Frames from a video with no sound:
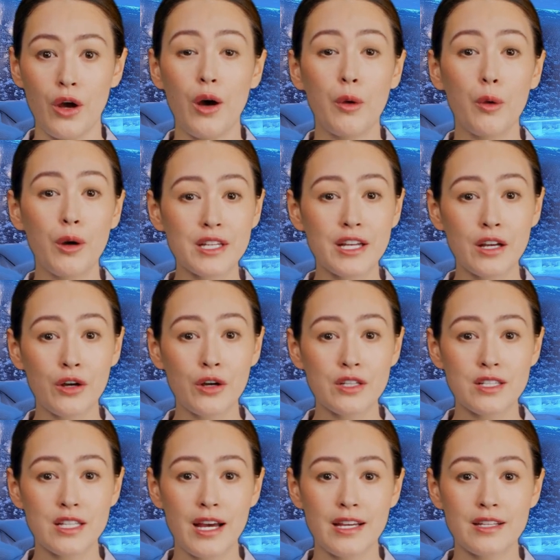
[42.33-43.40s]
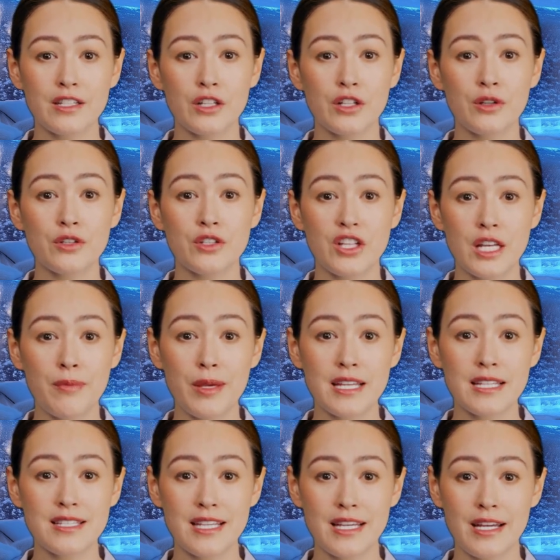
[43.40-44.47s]
what it looks like to use
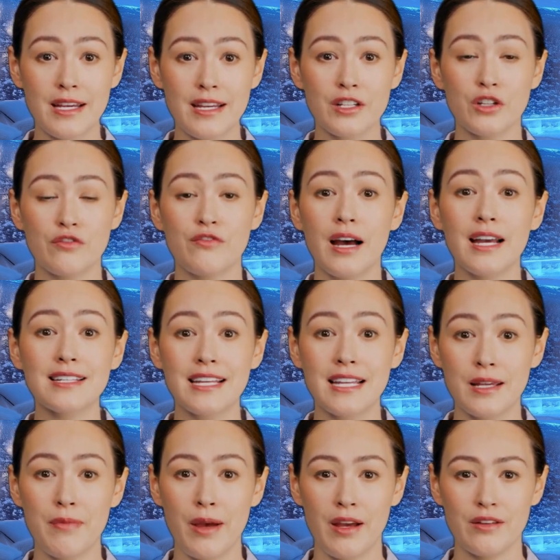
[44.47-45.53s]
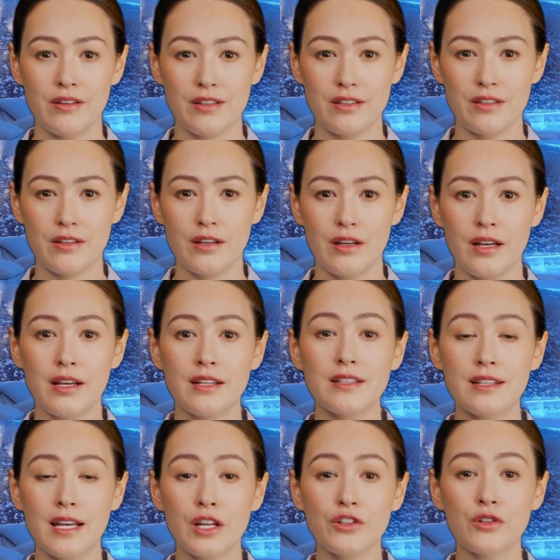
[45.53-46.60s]
GPT to write emails,
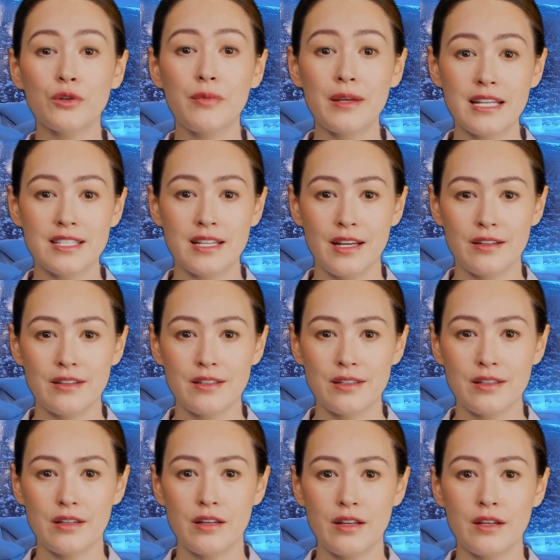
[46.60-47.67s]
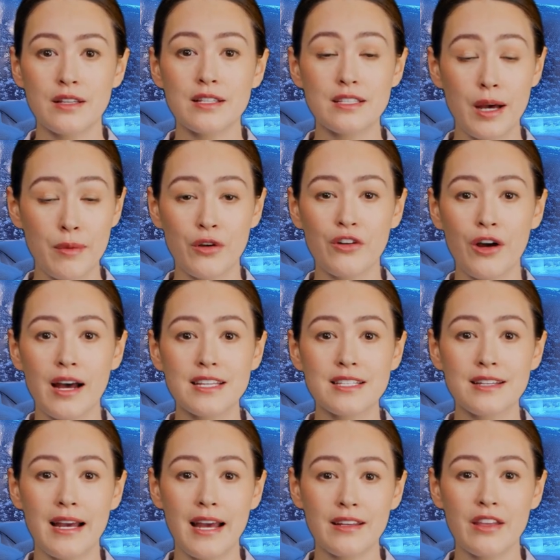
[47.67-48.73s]
schedule meetings, summarize
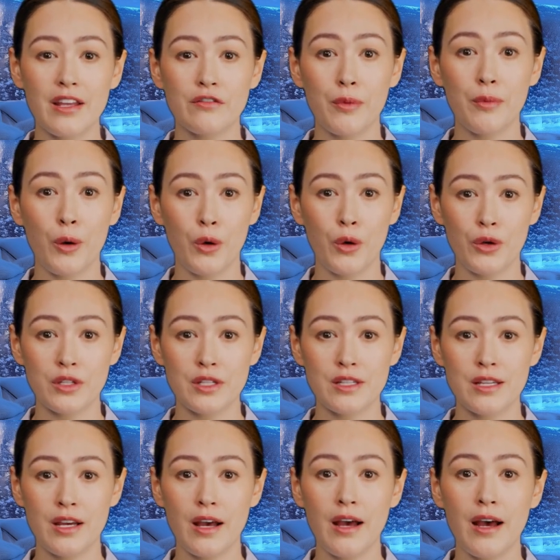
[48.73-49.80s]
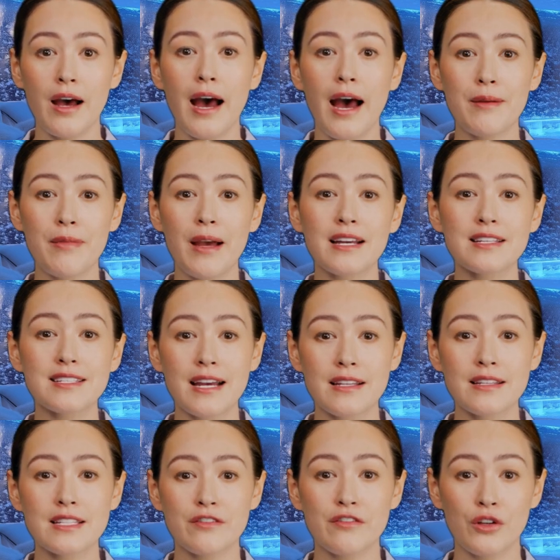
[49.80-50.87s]
lengthy reports, and make
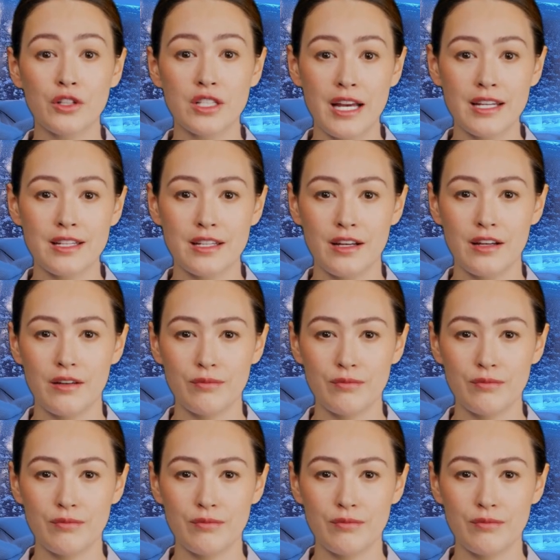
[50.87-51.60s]
sense of your data.